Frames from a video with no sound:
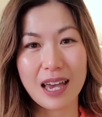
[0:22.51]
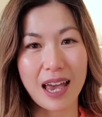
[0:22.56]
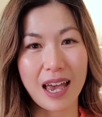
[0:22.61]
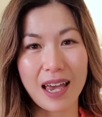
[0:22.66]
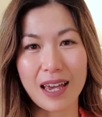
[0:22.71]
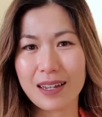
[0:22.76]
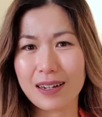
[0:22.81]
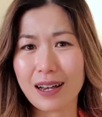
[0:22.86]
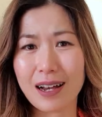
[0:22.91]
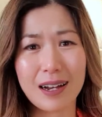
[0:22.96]

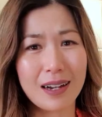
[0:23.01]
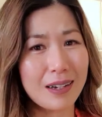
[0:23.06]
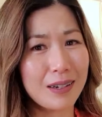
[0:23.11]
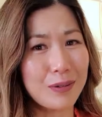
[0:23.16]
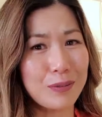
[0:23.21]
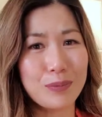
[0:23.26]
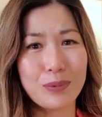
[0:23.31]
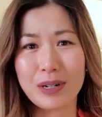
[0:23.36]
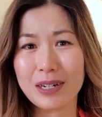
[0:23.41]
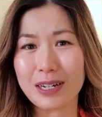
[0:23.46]
and
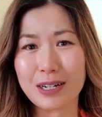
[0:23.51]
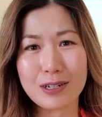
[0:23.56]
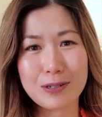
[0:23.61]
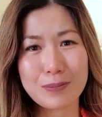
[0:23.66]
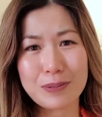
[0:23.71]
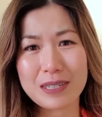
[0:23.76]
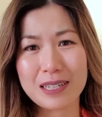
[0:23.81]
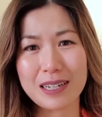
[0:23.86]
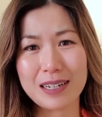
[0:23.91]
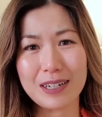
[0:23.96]
I
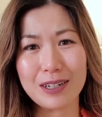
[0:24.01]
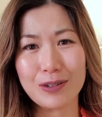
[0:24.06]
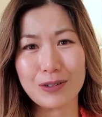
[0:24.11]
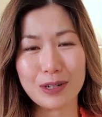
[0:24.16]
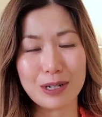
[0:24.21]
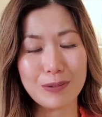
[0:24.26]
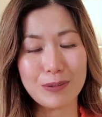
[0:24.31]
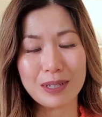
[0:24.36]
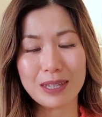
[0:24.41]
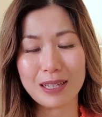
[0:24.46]
100%
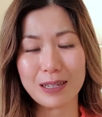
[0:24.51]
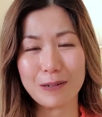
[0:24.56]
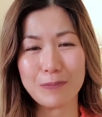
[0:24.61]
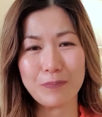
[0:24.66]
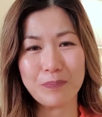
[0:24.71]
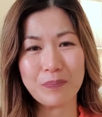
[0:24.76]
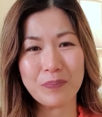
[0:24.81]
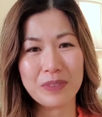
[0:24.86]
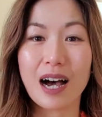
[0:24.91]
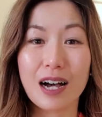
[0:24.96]
agree with him.